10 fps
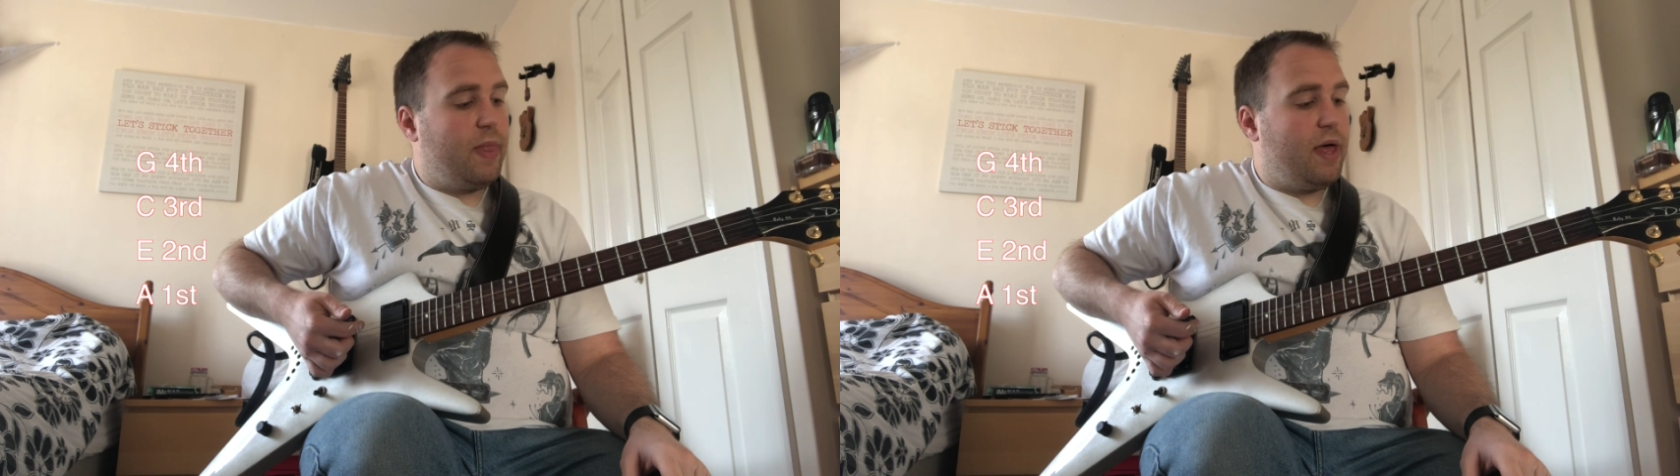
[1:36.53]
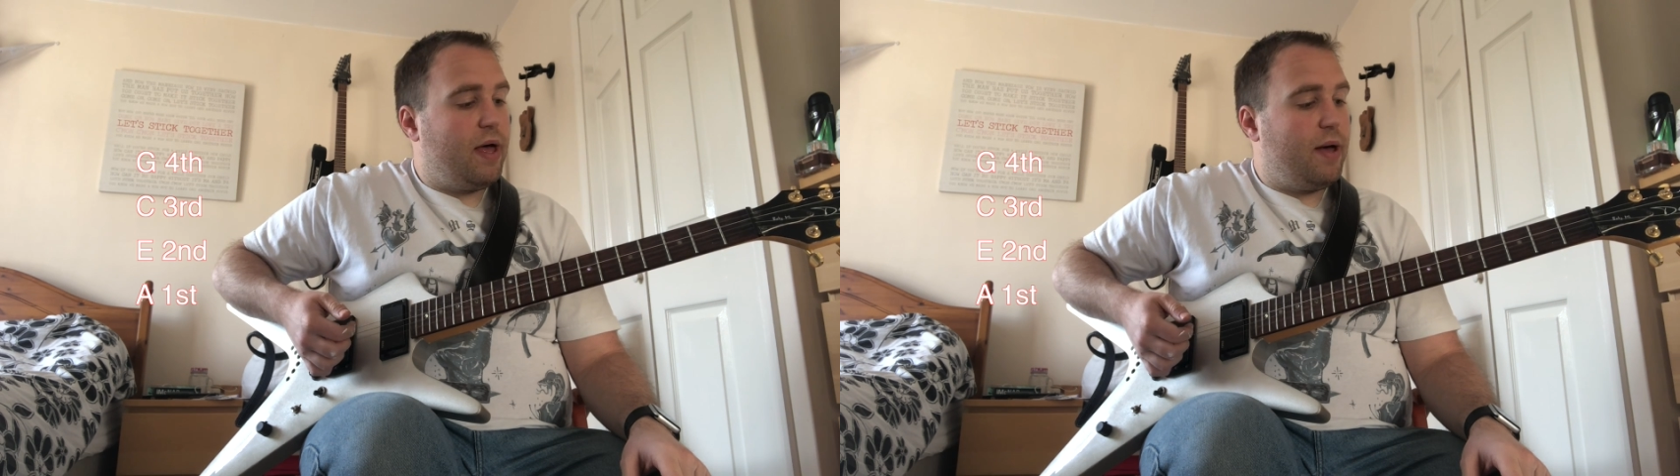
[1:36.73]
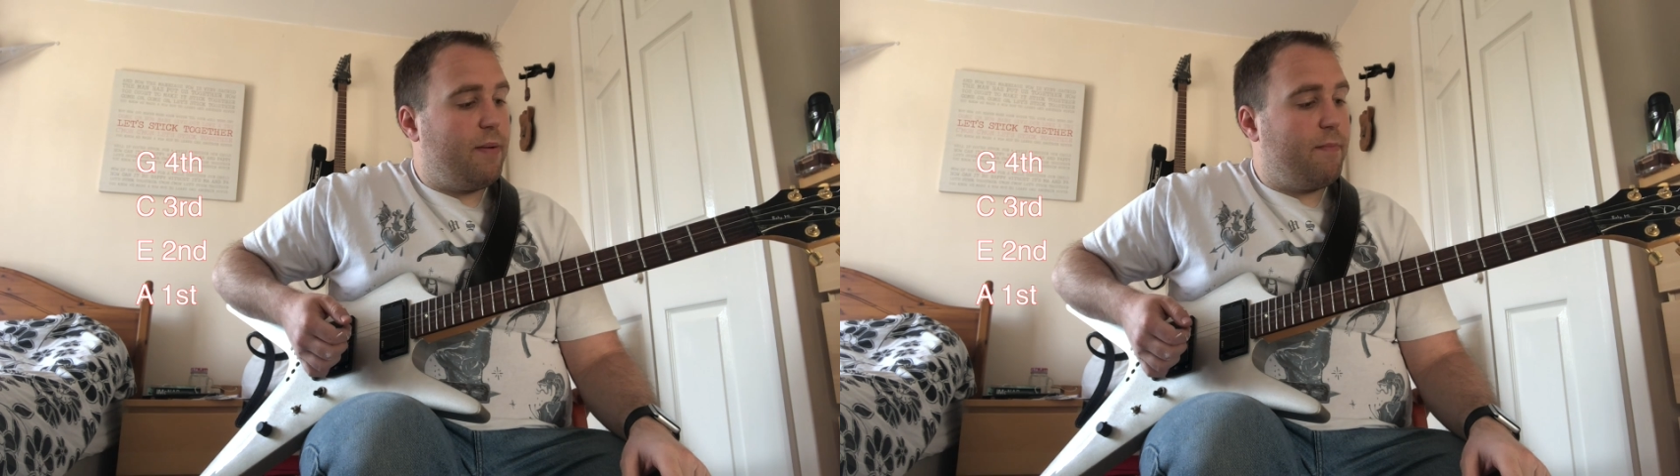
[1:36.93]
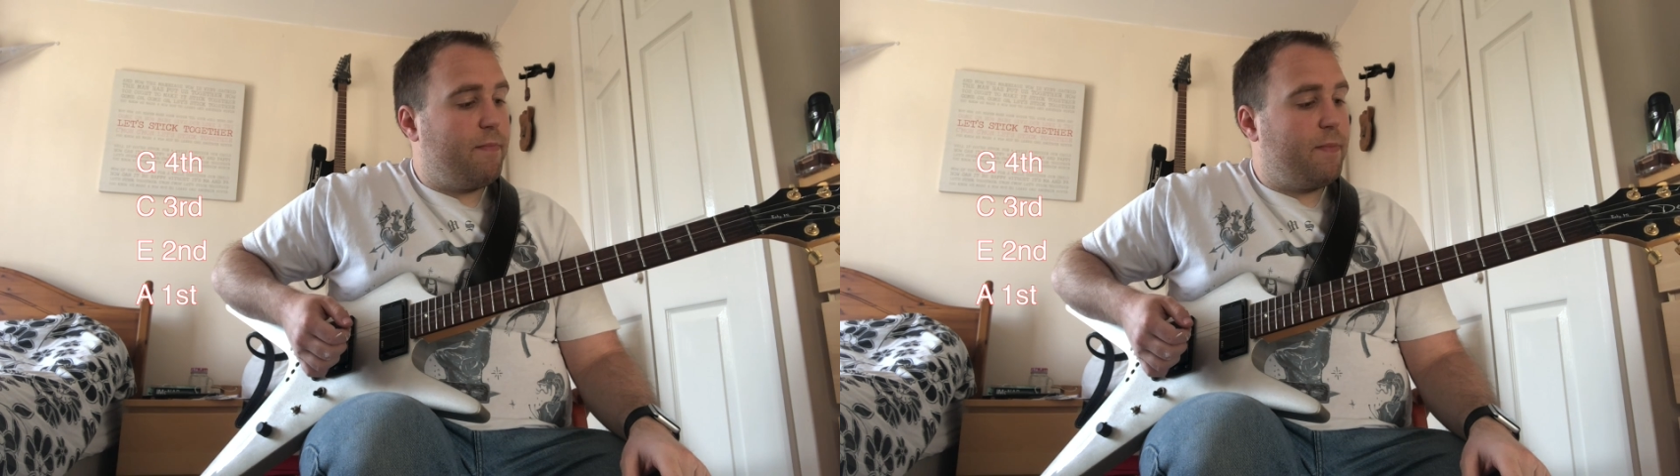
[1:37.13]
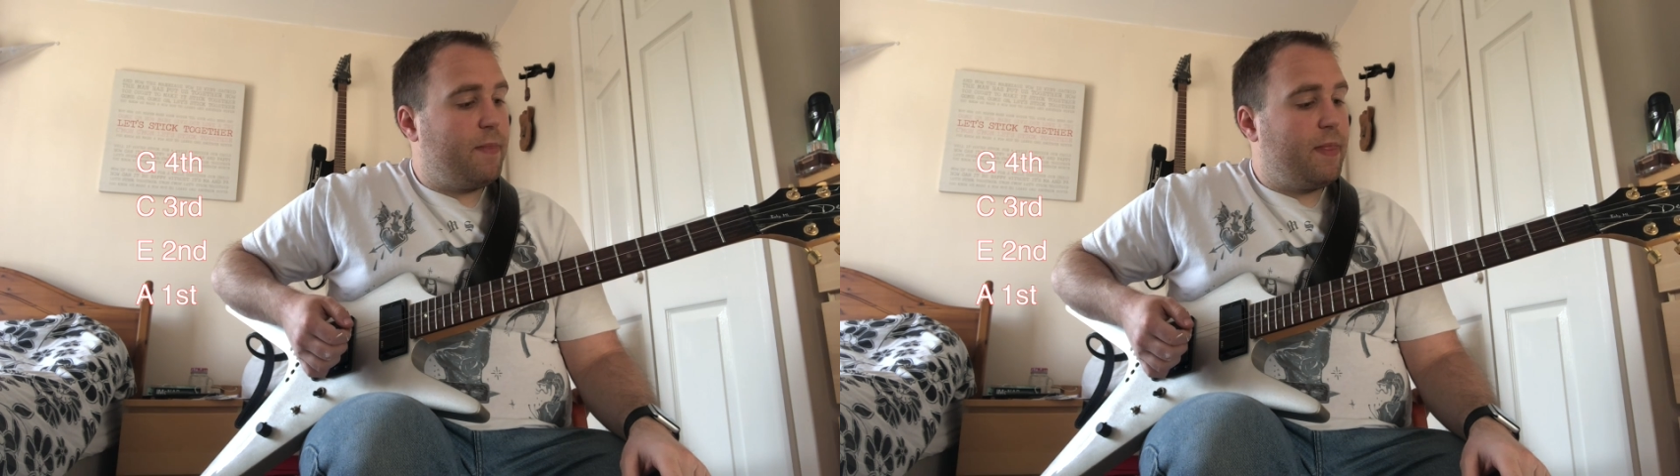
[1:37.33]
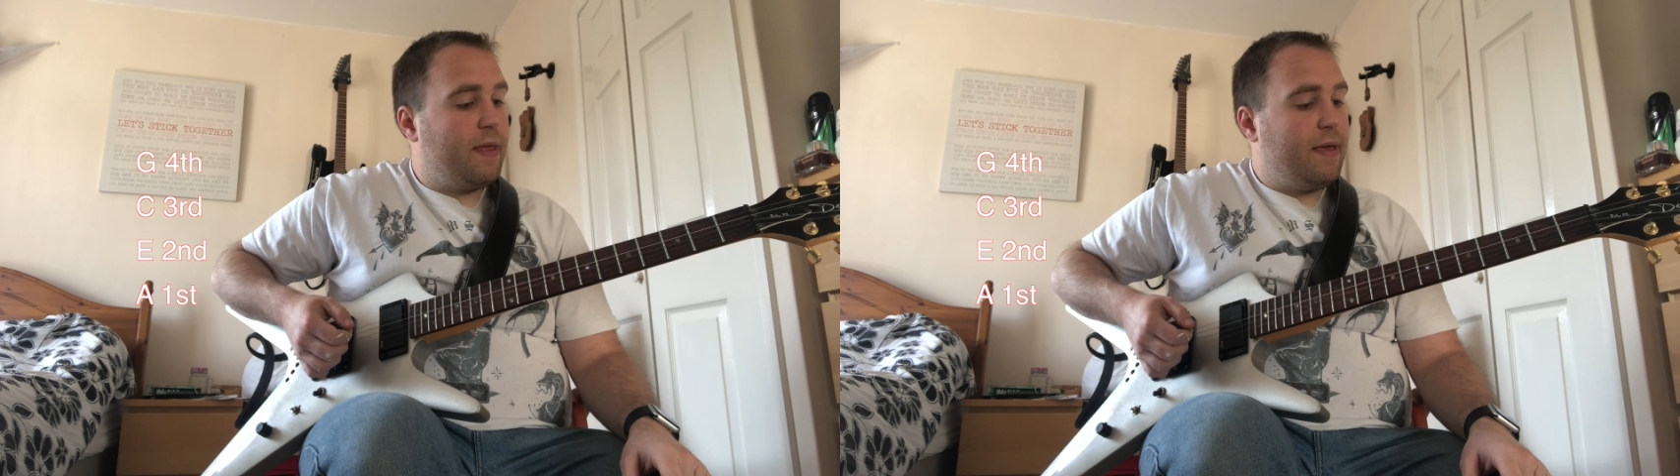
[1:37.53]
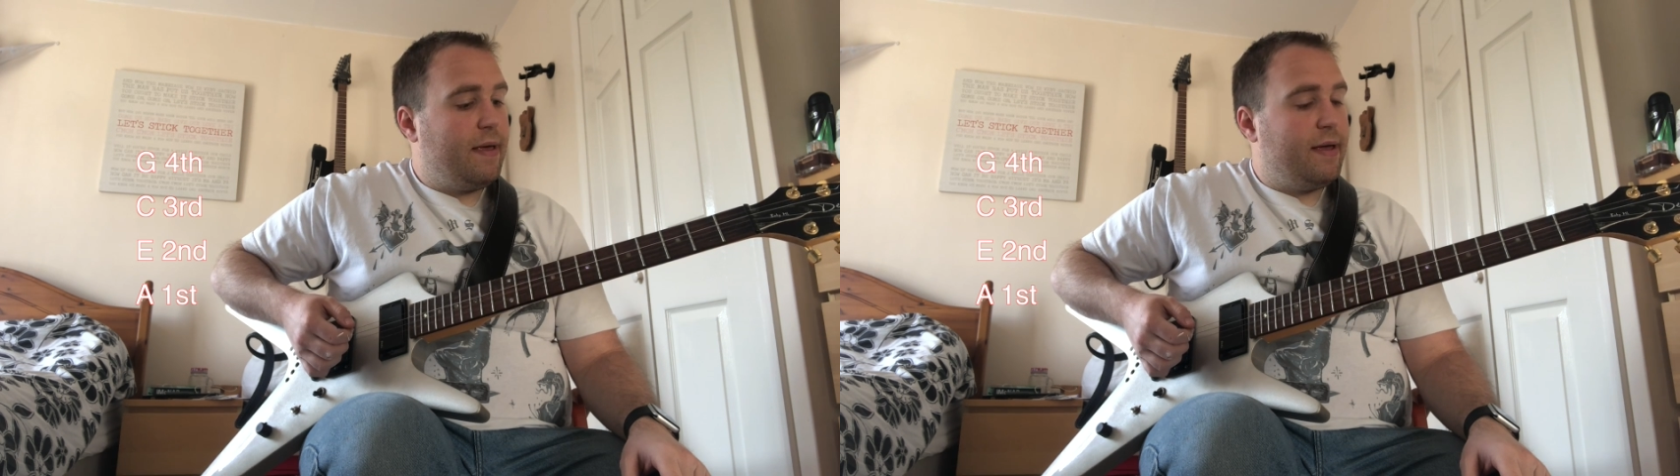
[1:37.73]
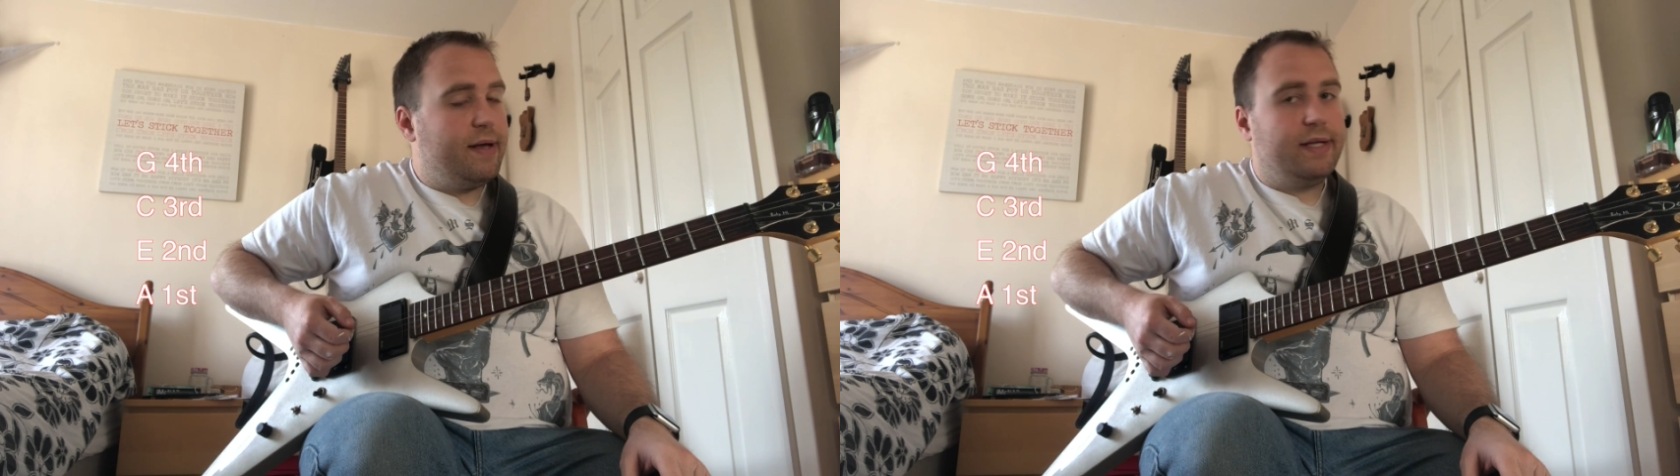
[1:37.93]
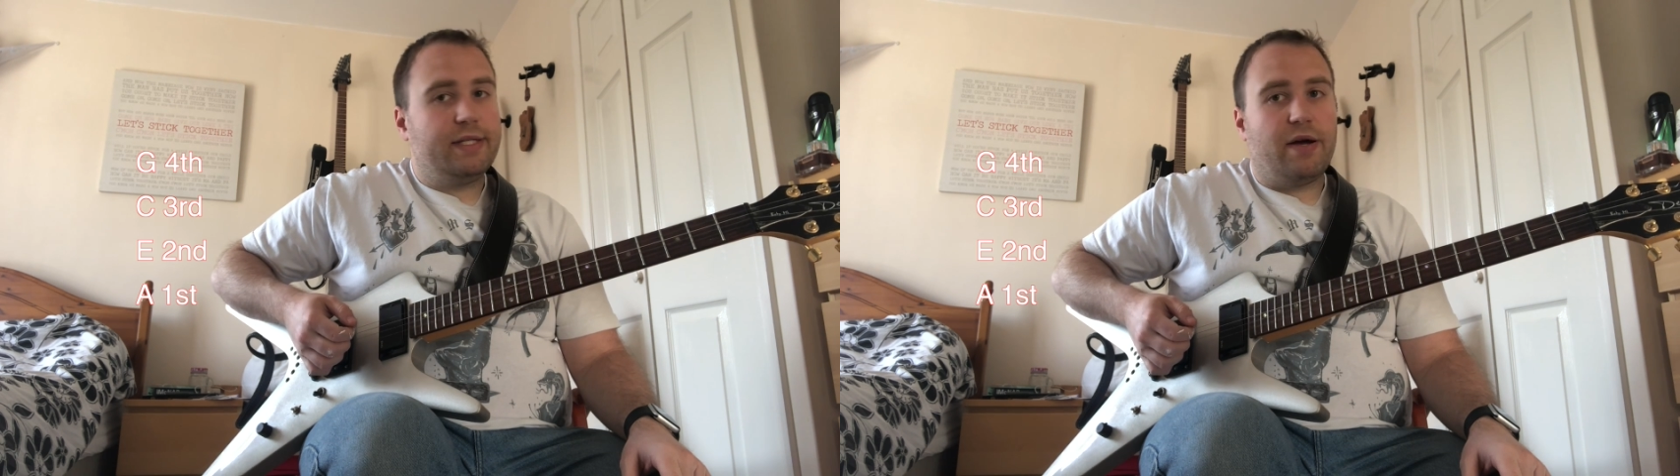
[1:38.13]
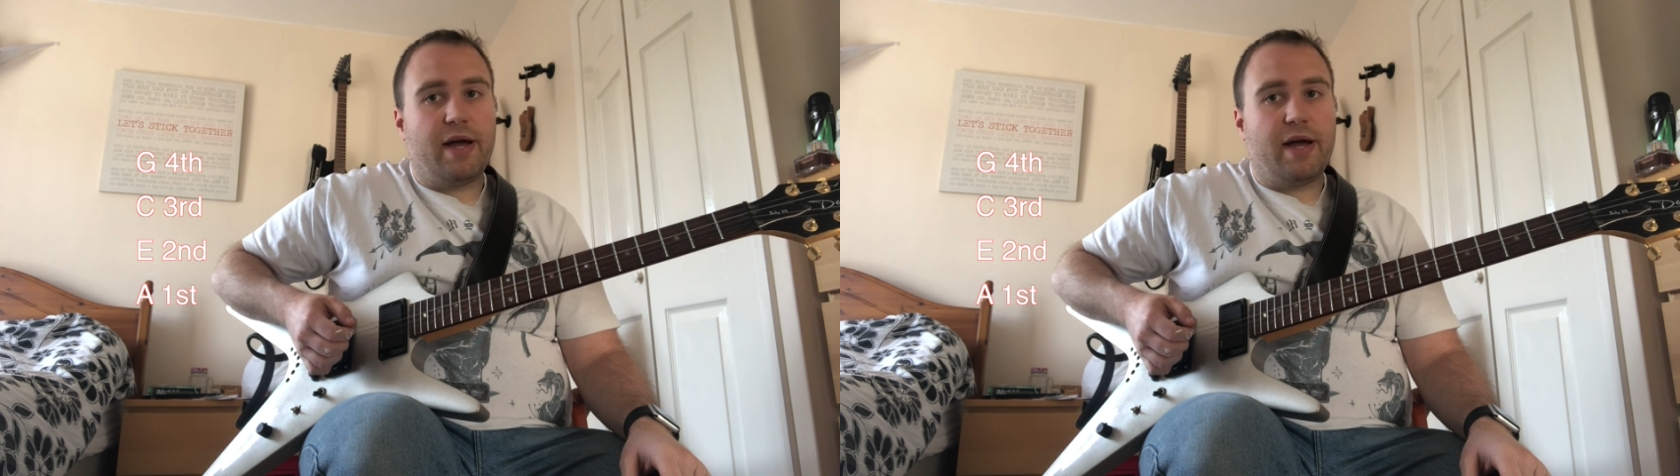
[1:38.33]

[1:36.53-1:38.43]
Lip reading: So